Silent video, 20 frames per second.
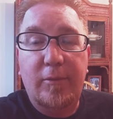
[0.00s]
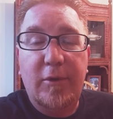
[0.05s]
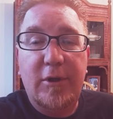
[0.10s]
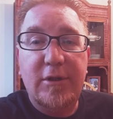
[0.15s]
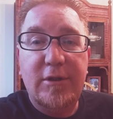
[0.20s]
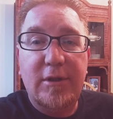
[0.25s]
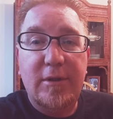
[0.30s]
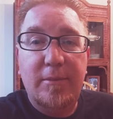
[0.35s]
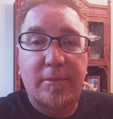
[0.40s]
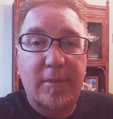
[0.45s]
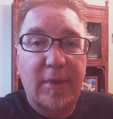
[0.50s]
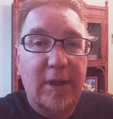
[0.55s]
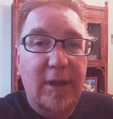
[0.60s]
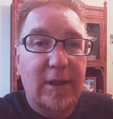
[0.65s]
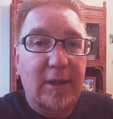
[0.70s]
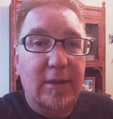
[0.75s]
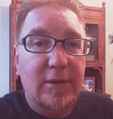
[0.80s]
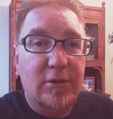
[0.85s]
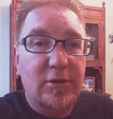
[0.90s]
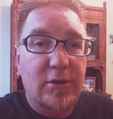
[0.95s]
What does it
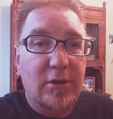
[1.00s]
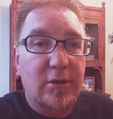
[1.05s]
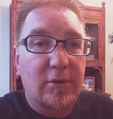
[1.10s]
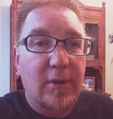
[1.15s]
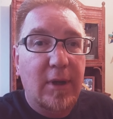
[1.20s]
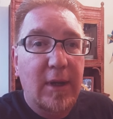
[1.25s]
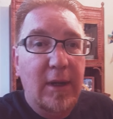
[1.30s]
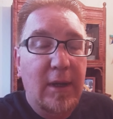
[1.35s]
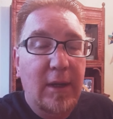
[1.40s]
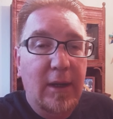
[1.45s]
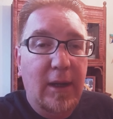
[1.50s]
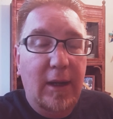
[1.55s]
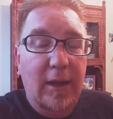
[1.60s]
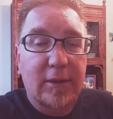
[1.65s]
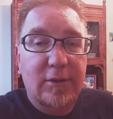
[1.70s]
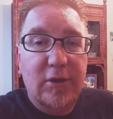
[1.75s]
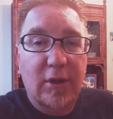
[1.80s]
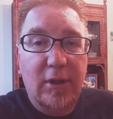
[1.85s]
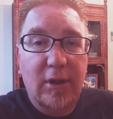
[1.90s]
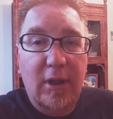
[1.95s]
mean to
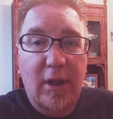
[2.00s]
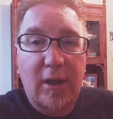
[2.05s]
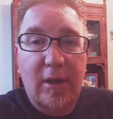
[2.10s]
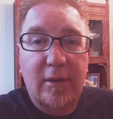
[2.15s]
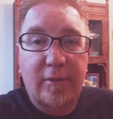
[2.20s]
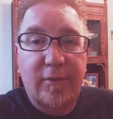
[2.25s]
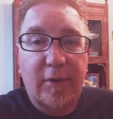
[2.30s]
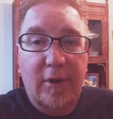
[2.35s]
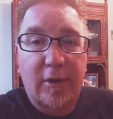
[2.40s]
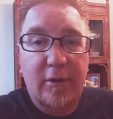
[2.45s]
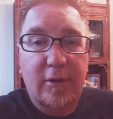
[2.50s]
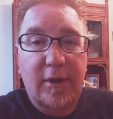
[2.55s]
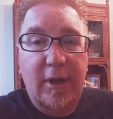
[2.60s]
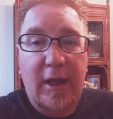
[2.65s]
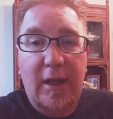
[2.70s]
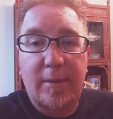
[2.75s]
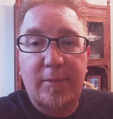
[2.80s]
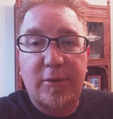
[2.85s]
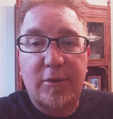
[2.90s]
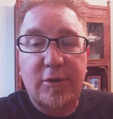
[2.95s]
love our
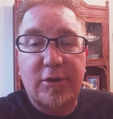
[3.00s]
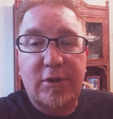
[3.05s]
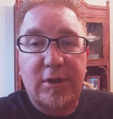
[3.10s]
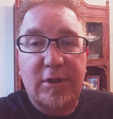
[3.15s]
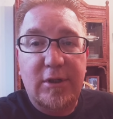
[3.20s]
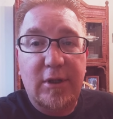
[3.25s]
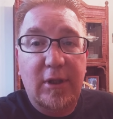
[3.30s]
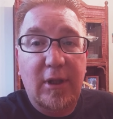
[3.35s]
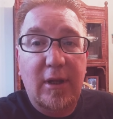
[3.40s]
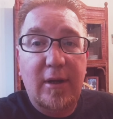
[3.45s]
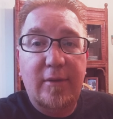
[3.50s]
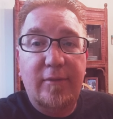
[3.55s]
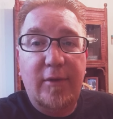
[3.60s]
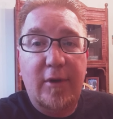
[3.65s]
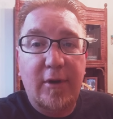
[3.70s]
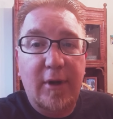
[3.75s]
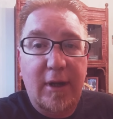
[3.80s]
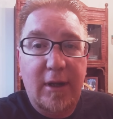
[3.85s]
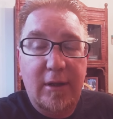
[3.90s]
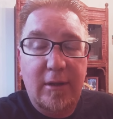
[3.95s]
neighbors and to love
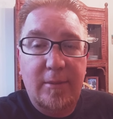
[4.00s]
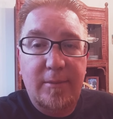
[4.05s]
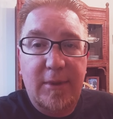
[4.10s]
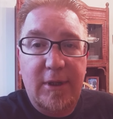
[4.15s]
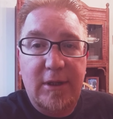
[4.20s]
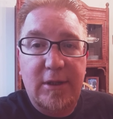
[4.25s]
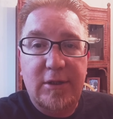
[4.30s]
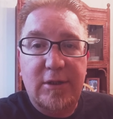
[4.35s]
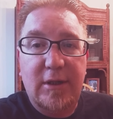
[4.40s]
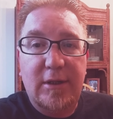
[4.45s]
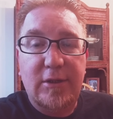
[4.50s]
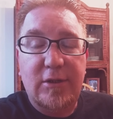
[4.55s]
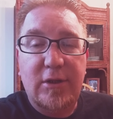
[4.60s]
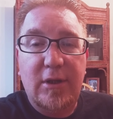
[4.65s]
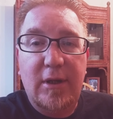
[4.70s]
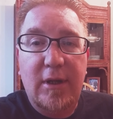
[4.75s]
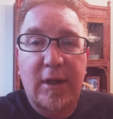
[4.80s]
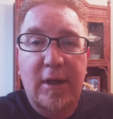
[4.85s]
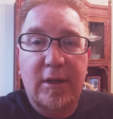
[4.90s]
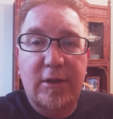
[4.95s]
our enemies and
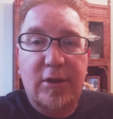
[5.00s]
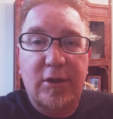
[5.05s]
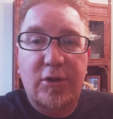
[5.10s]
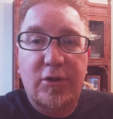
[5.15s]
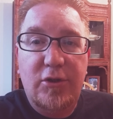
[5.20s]
to